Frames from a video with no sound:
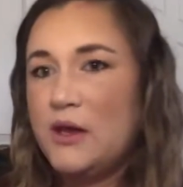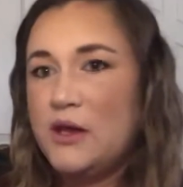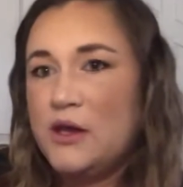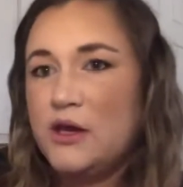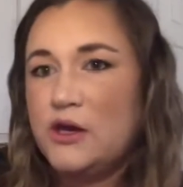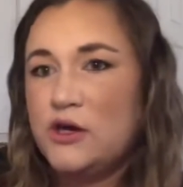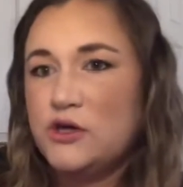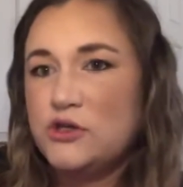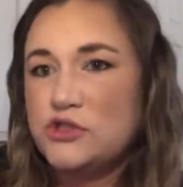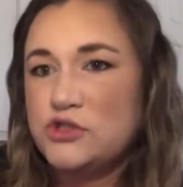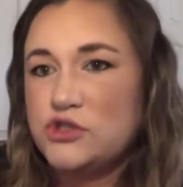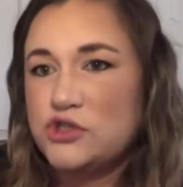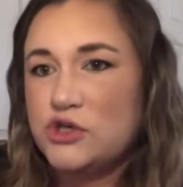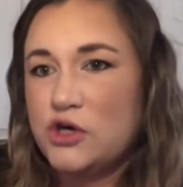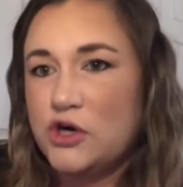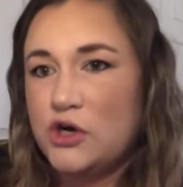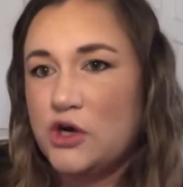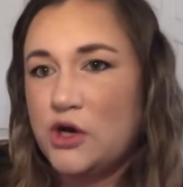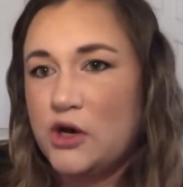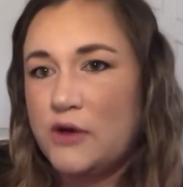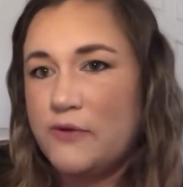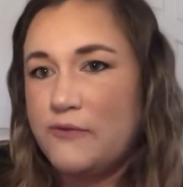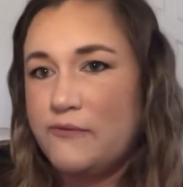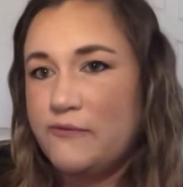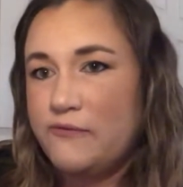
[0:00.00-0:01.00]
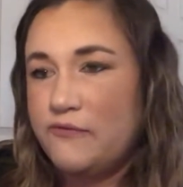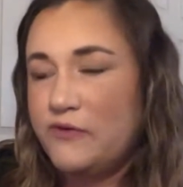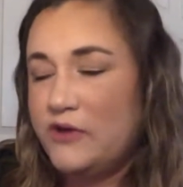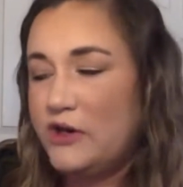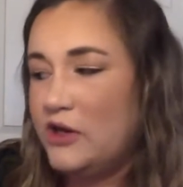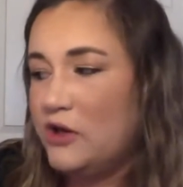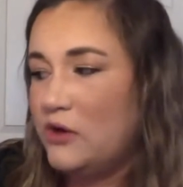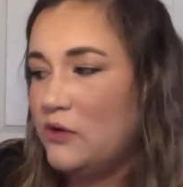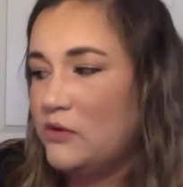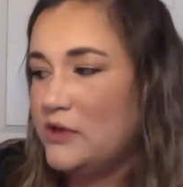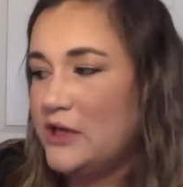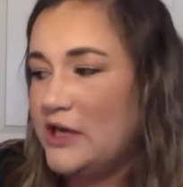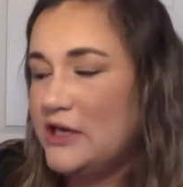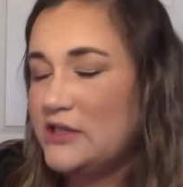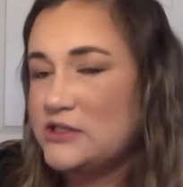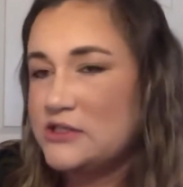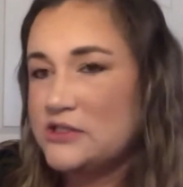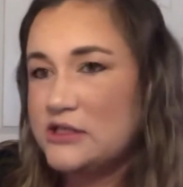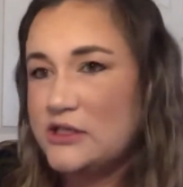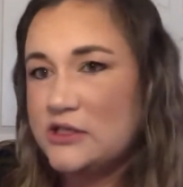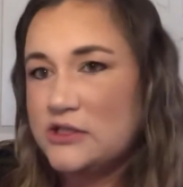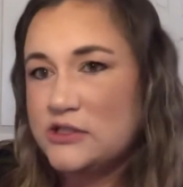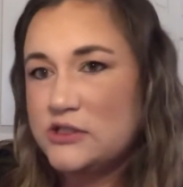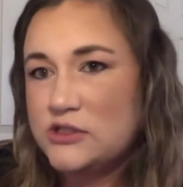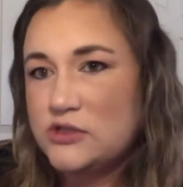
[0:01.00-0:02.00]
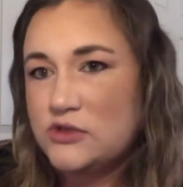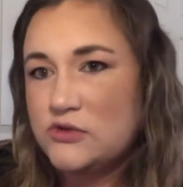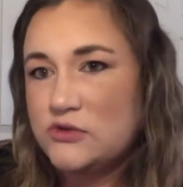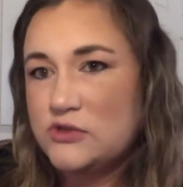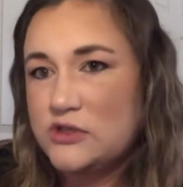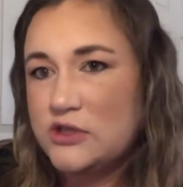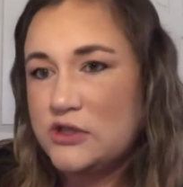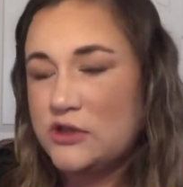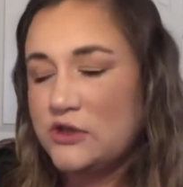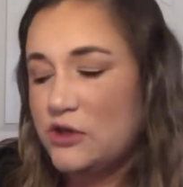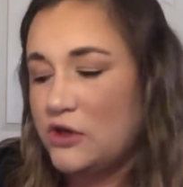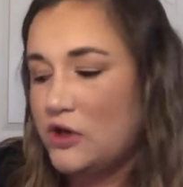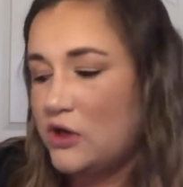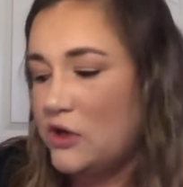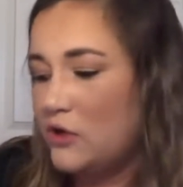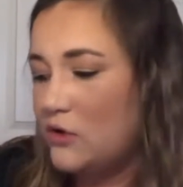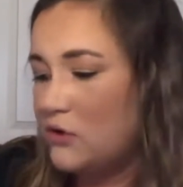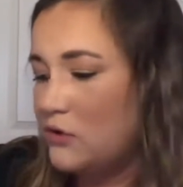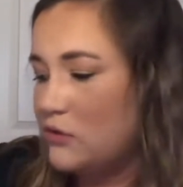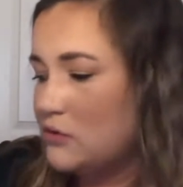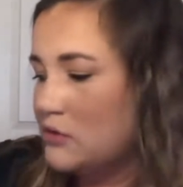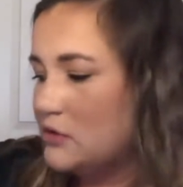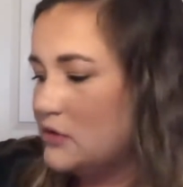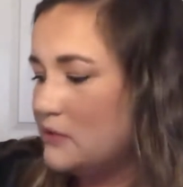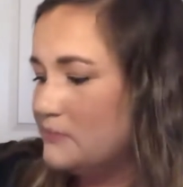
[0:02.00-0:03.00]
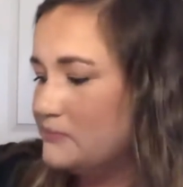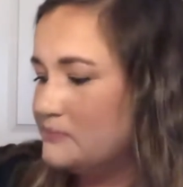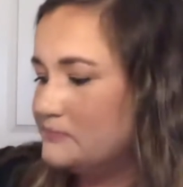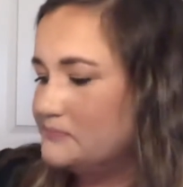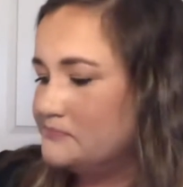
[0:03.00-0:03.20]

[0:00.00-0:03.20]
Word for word: Here's your video lessons using the code